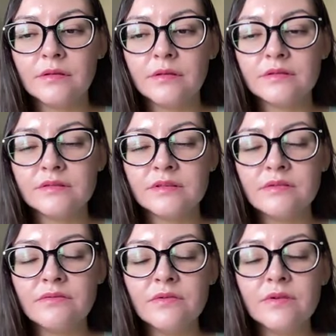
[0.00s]
And see
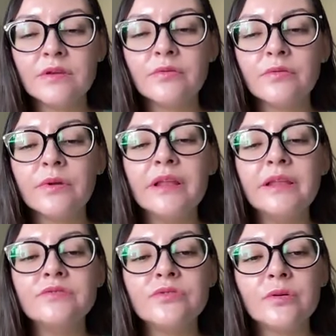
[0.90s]
if you can
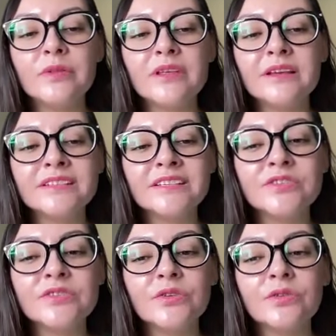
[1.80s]
really drop the
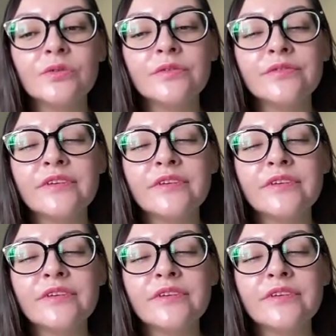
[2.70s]
attention to the